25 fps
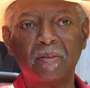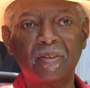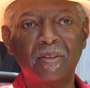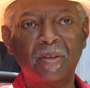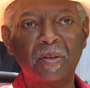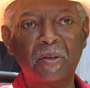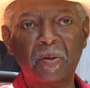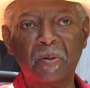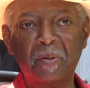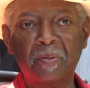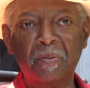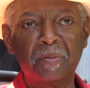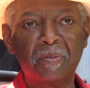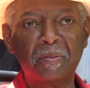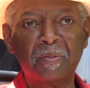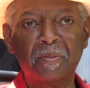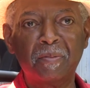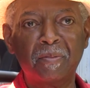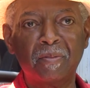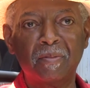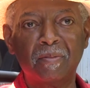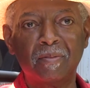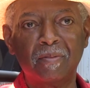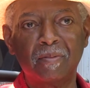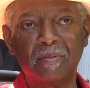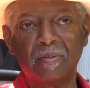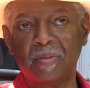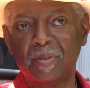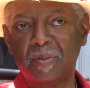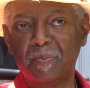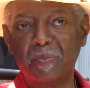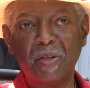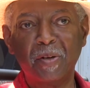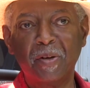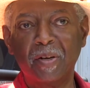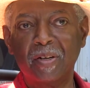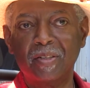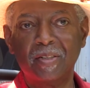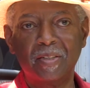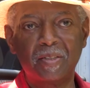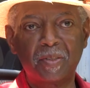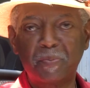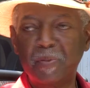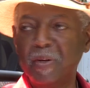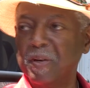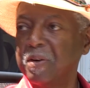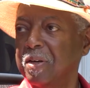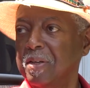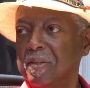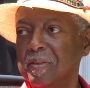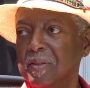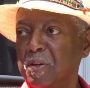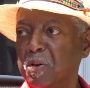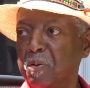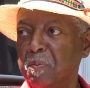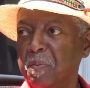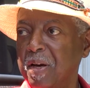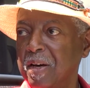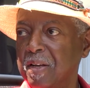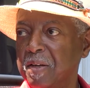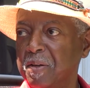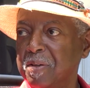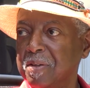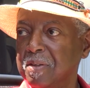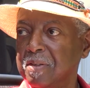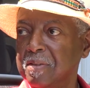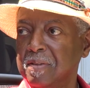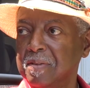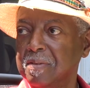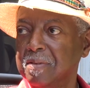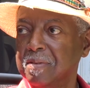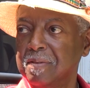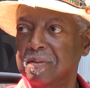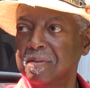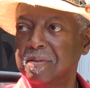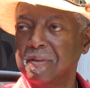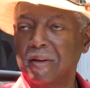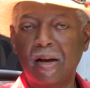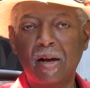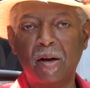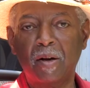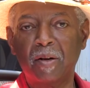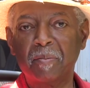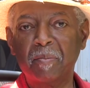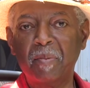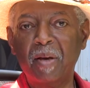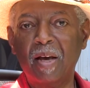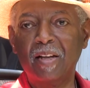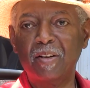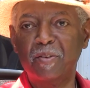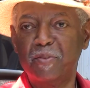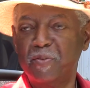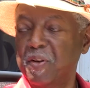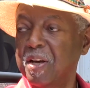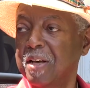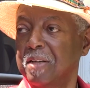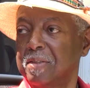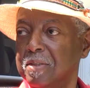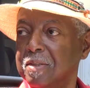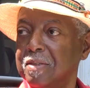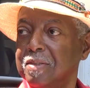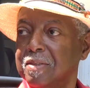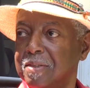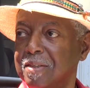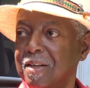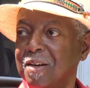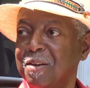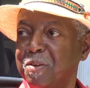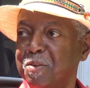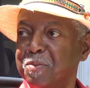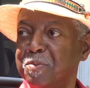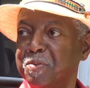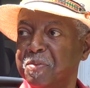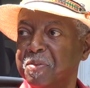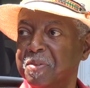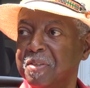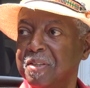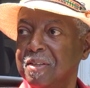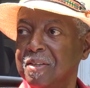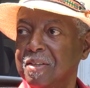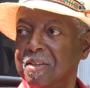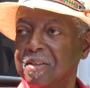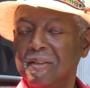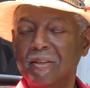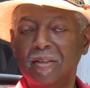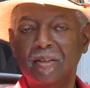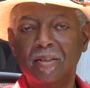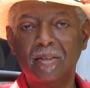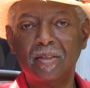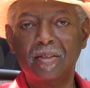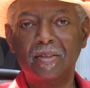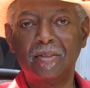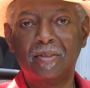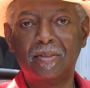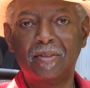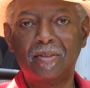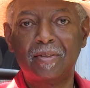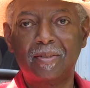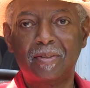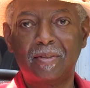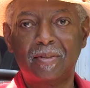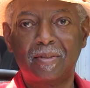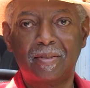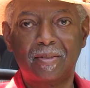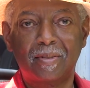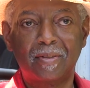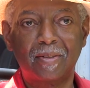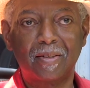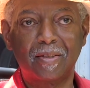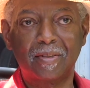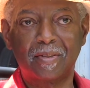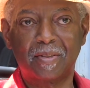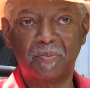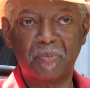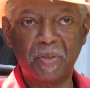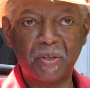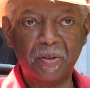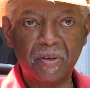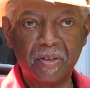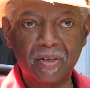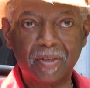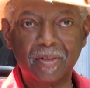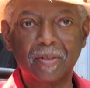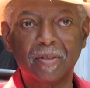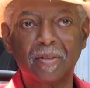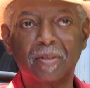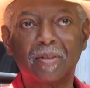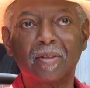you know, spirit is spirit, no matter how it manifests itself. It's a spirit.